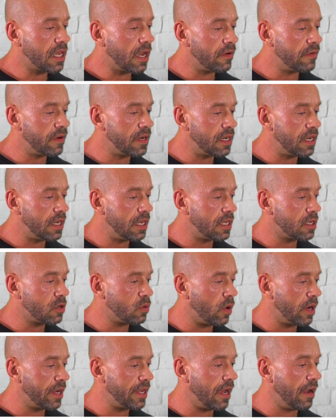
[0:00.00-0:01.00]
currently
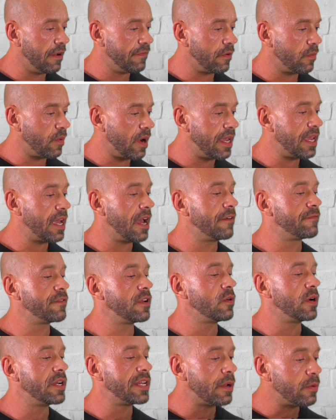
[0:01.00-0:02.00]
quite overweight, have
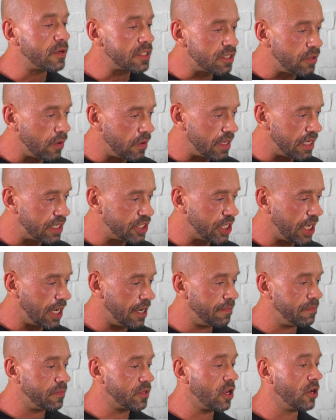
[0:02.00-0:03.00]
no idea what to do in the
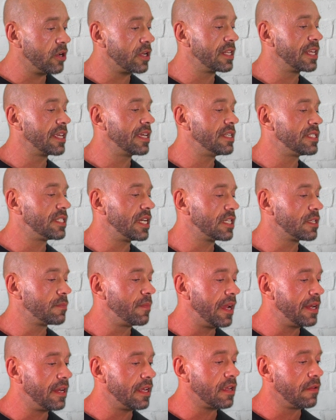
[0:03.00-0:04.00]
gym. Googling it just
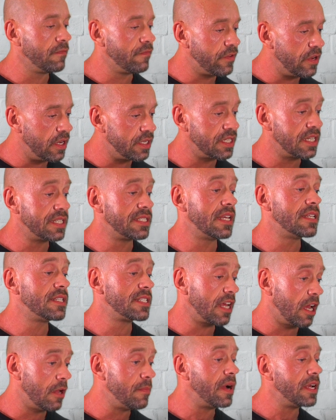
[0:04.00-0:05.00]
made it confusing as there's
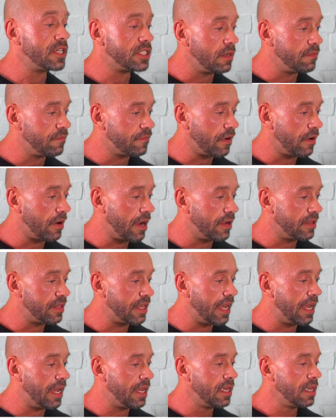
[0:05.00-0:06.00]
so much info out
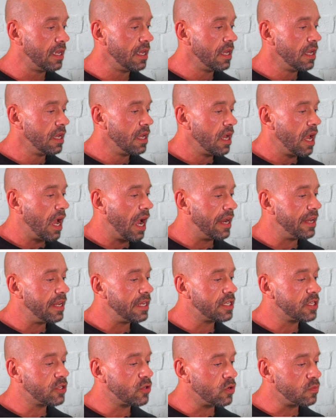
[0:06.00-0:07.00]
there, and it
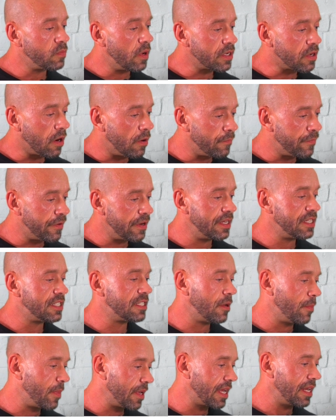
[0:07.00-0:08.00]
stalled my confidence
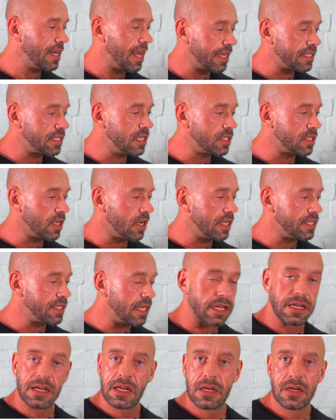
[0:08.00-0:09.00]
to begin
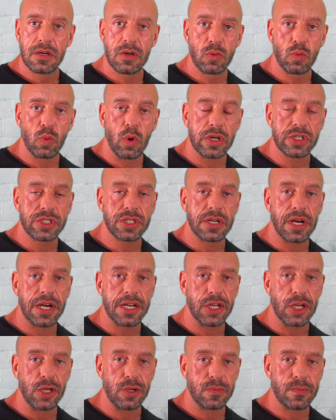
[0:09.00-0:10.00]
exercising. What should I
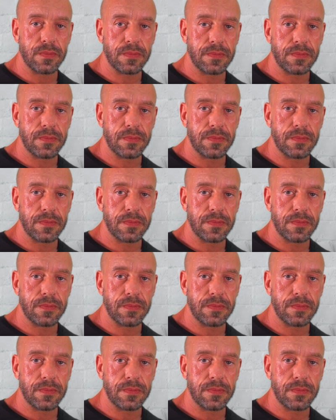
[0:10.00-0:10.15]
do?